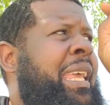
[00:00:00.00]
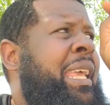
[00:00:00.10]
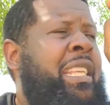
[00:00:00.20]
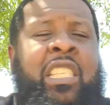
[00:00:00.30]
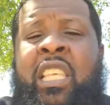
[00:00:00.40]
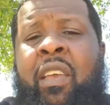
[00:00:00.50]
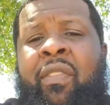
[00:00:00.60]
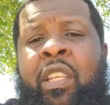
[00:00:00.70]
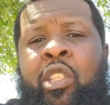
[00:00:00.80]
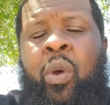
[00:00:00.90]
is
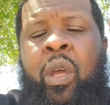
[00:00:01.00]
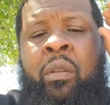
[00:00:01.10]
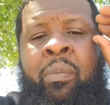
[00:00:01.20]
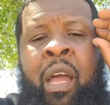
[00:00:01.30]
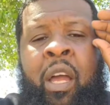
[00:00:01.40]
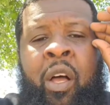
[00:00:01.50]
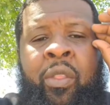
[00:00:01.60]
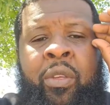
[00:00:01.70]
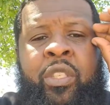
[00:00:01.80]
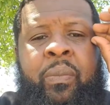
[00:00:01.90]
given it by
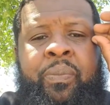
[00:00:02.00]
others.